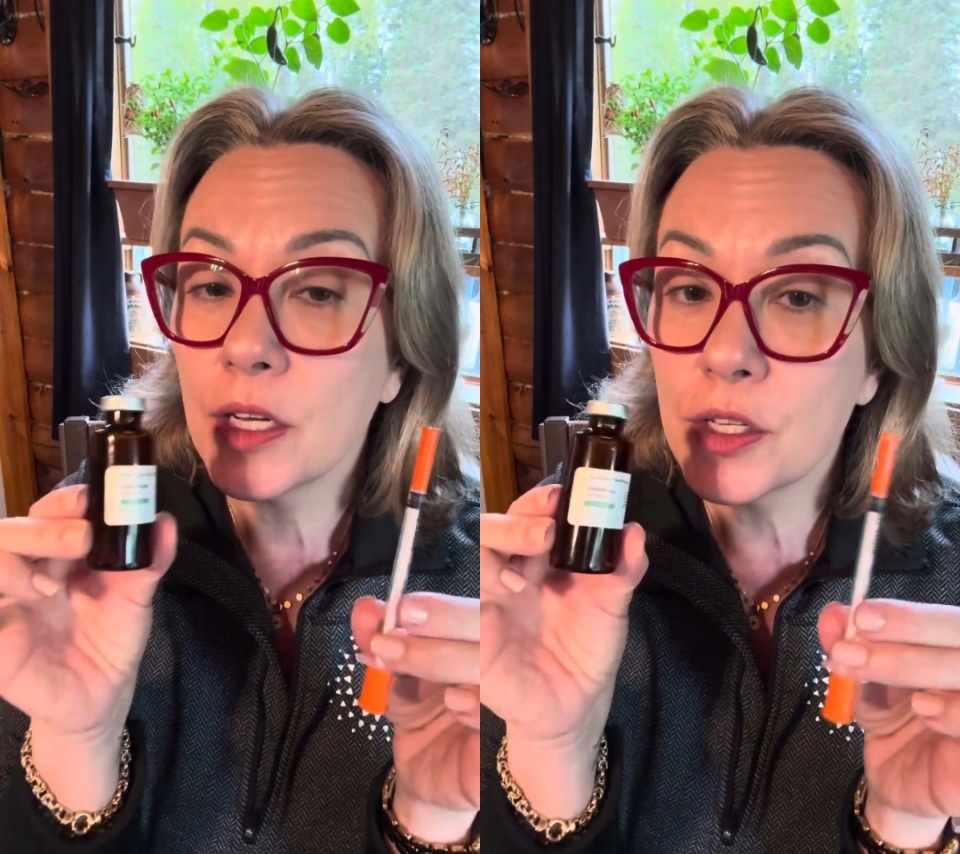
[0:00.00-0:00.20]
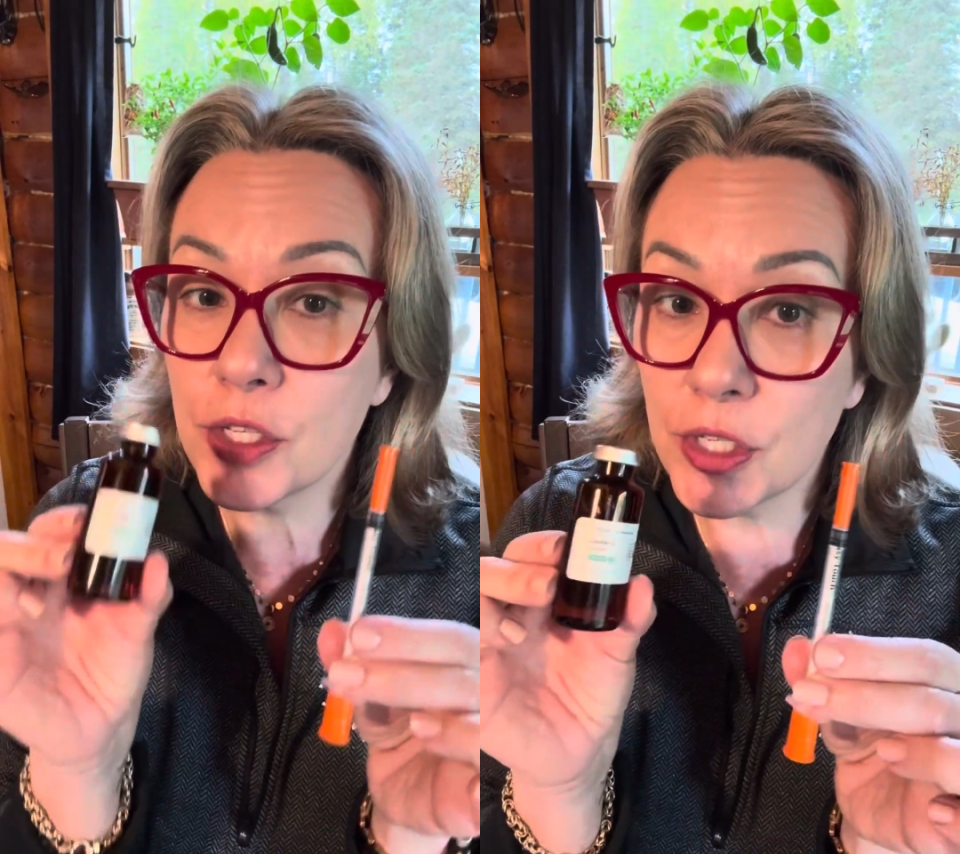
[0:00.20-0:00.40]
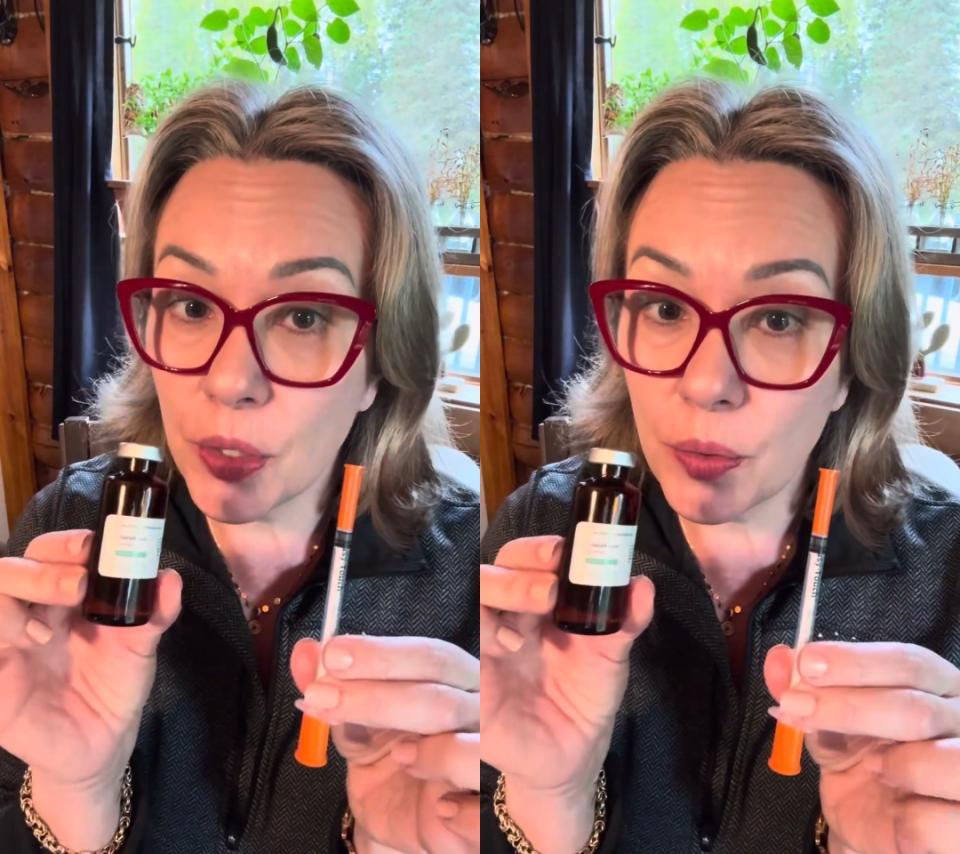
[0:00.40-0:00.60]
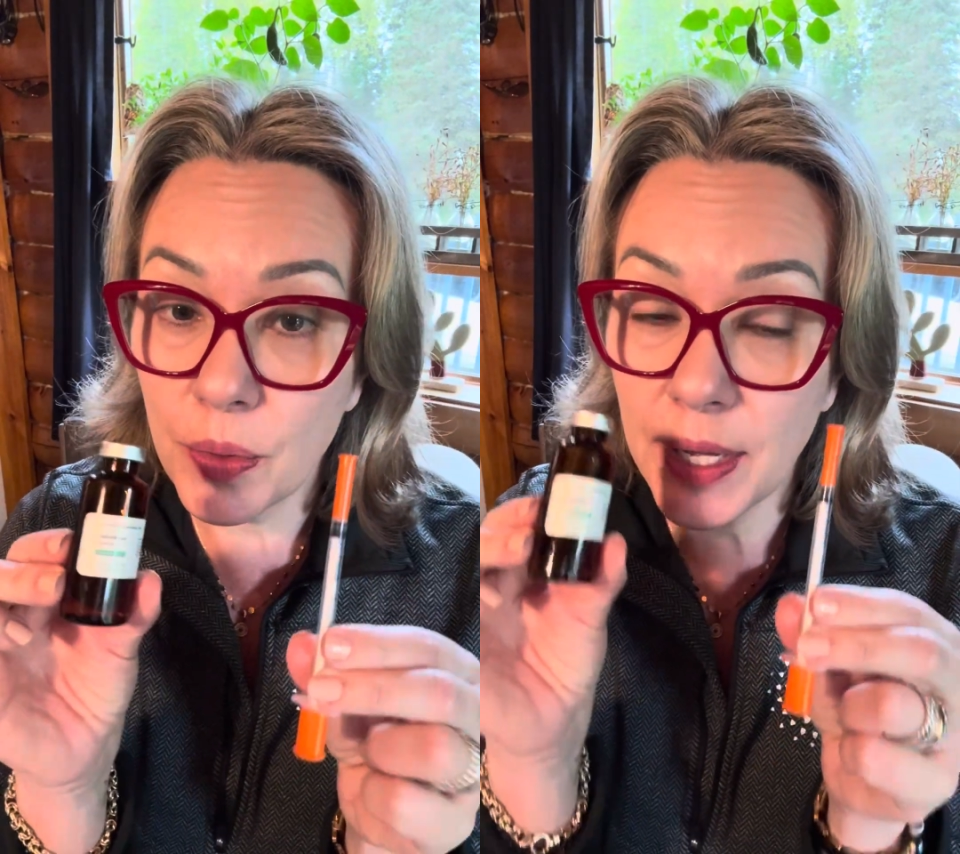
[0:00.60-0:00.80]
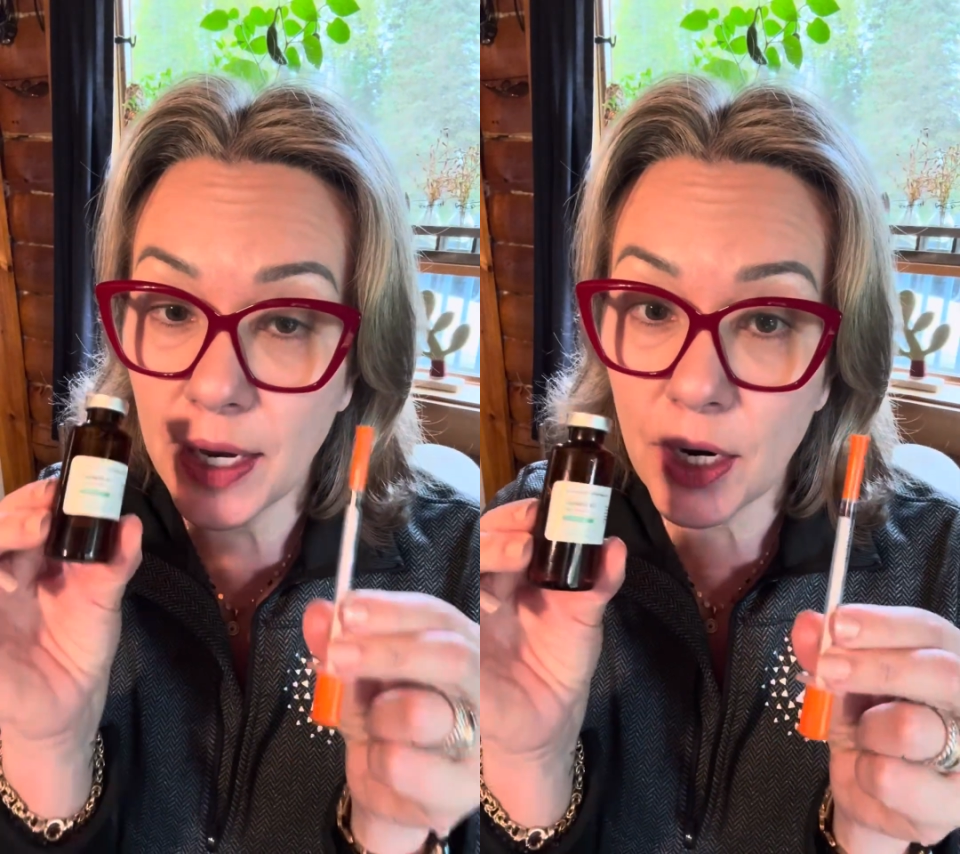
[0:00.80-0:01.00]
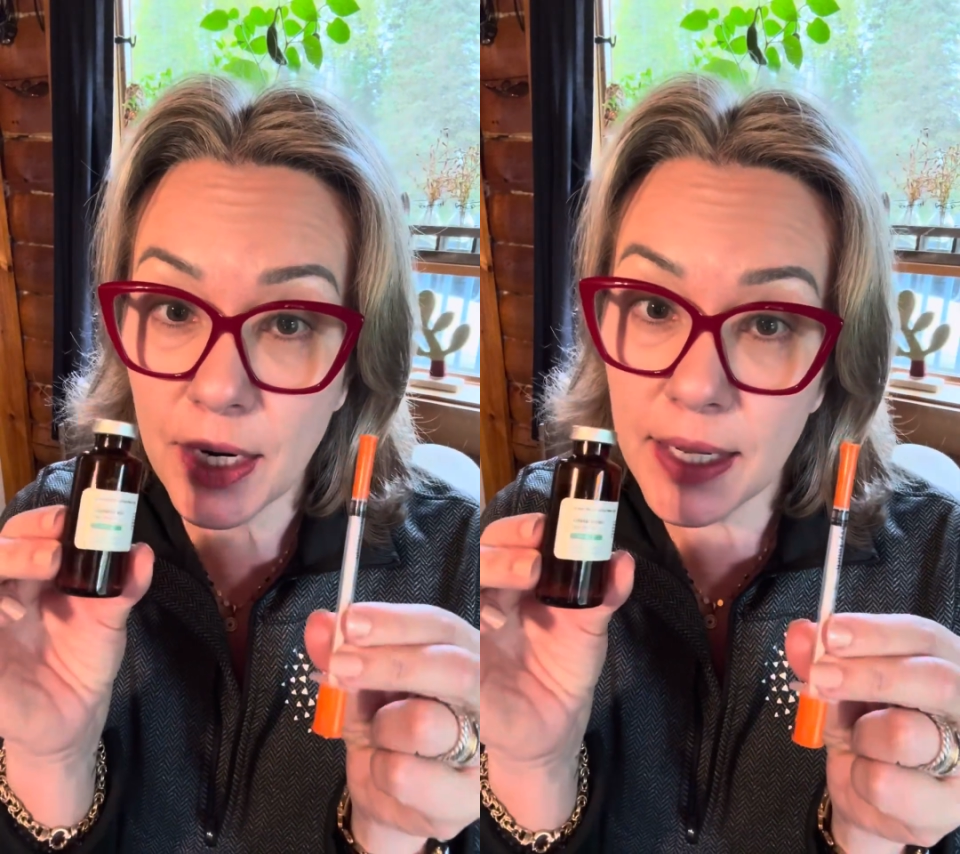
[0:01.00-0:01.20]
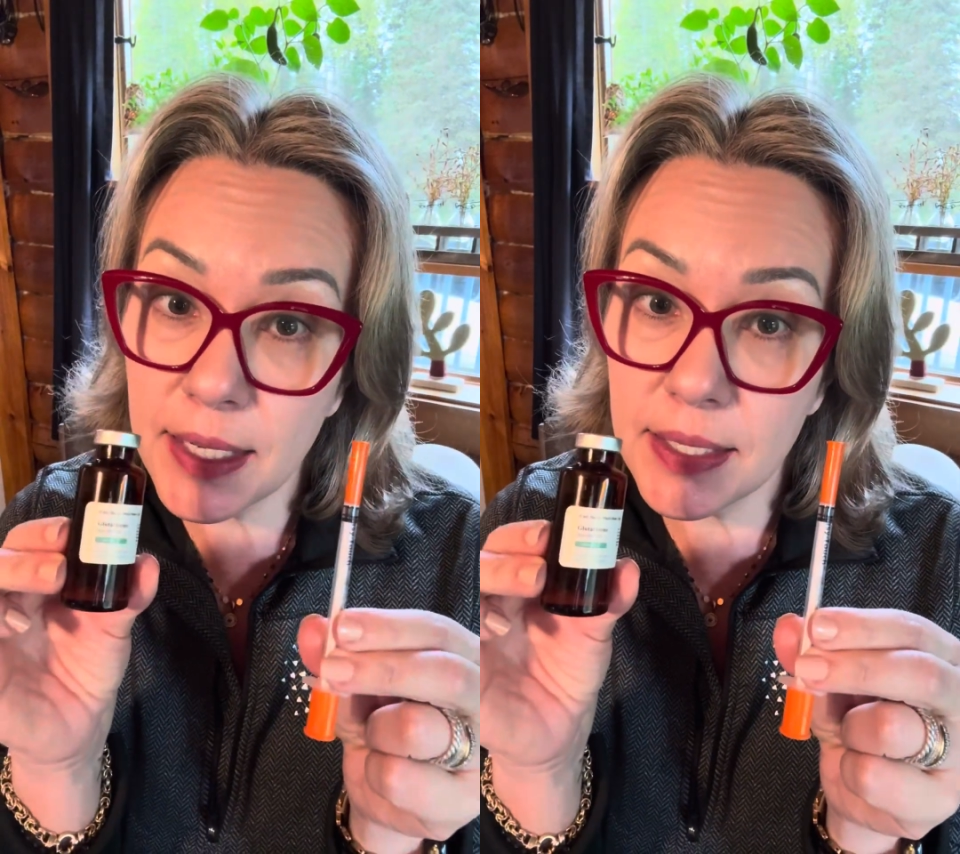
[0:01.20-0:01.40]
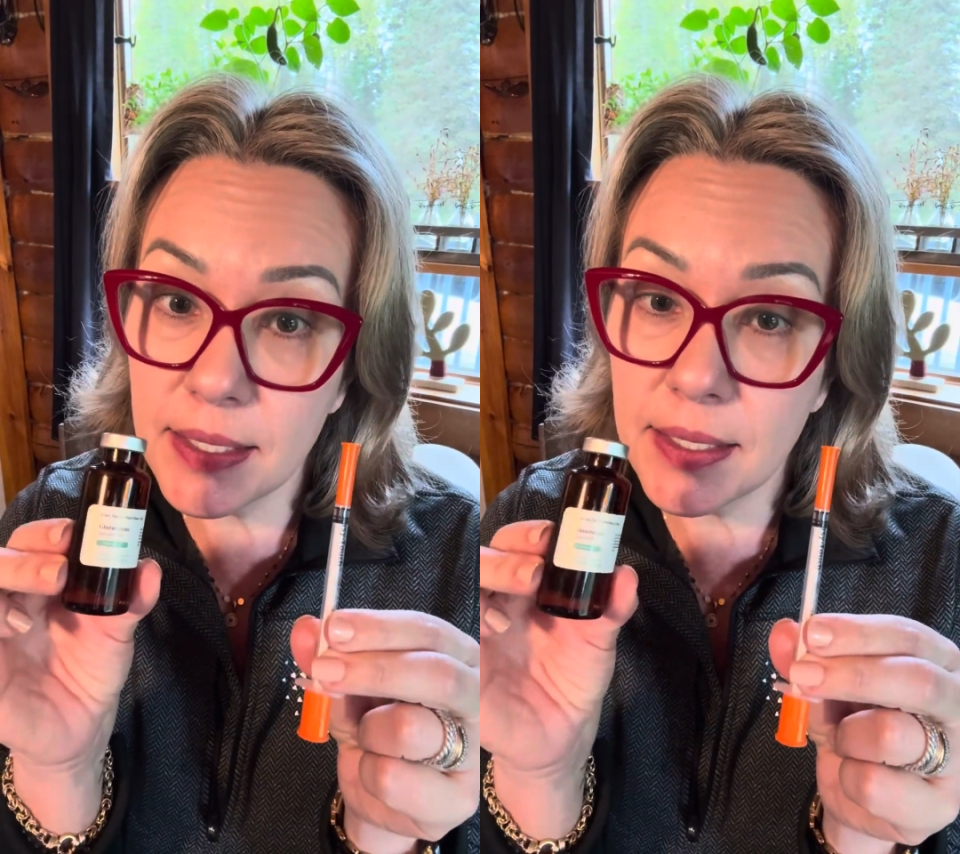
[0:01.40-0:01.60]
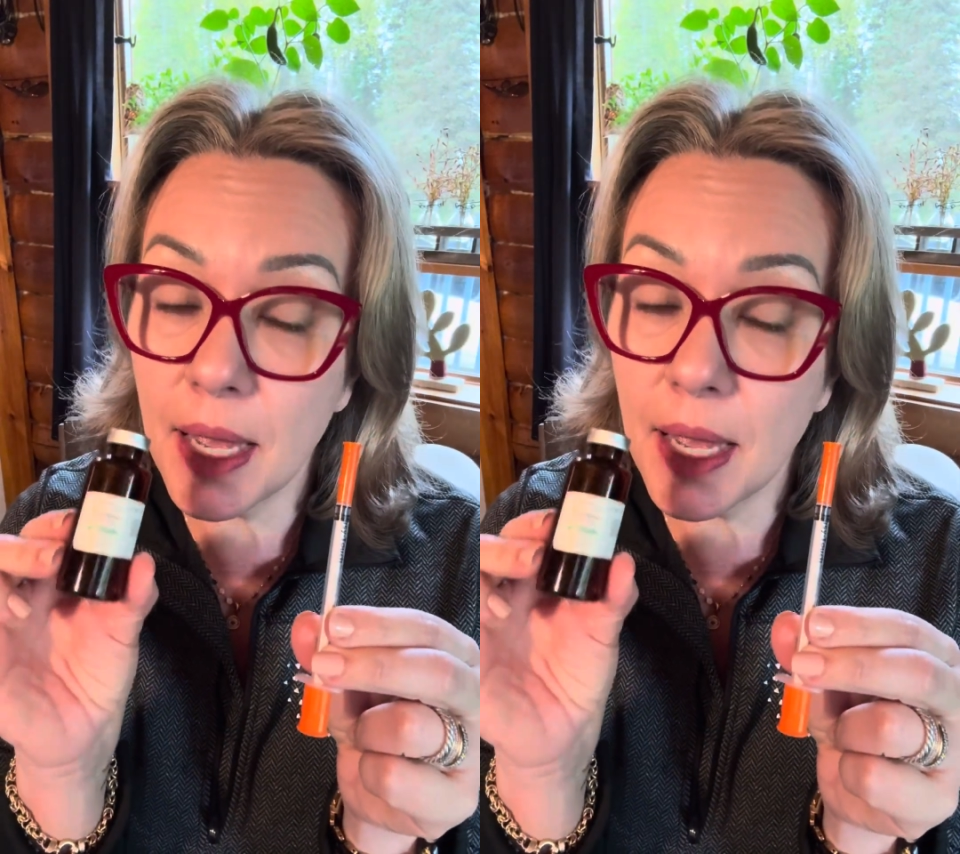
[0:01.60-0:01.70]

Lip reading: So here is